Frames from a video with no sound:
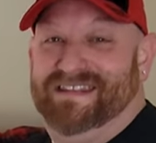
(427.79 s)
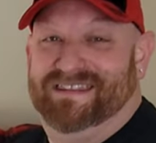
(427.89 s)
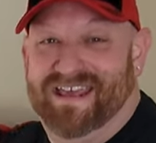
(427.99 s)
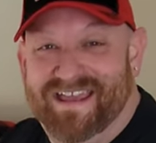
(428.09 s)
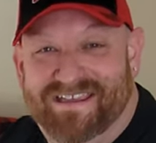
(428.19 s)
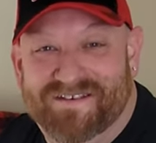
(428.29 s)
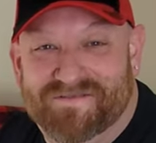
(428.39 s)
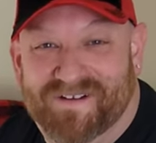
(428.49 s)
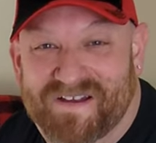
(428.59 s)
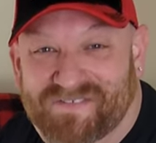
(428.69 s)
Thank you,
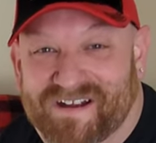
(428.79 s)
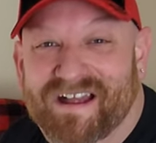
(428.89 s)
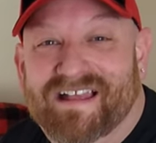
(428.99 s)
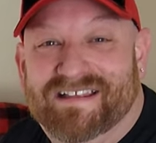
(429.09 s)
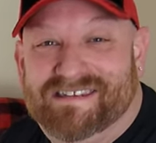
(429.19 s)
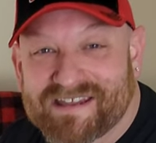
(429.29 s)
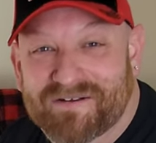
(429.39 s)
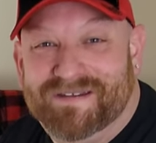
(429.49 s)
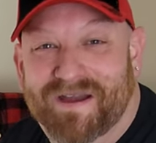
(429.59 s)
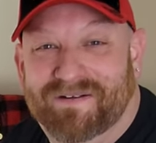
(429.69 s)
River. So
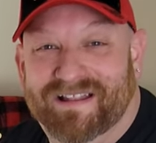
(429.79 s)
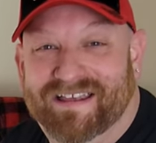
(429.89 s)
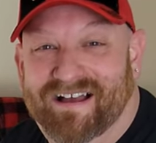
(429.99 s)
totally